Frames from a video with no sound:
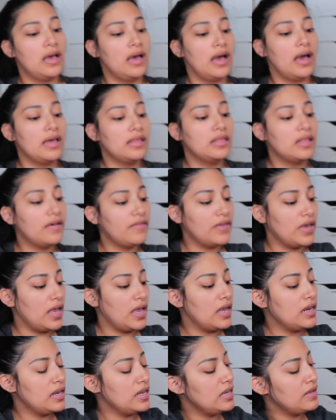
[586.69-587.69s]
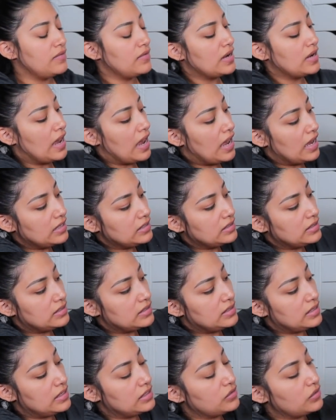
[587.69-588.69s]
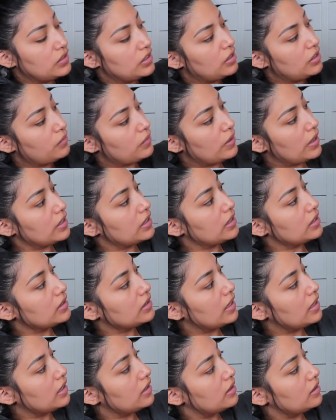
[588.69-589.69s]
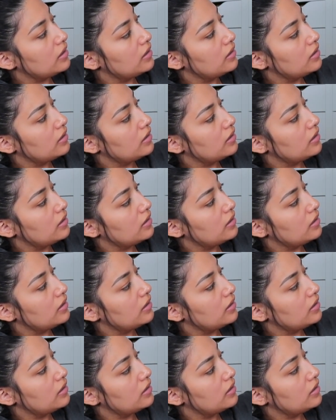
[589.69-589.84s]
I love it. And it even has this right here where I can like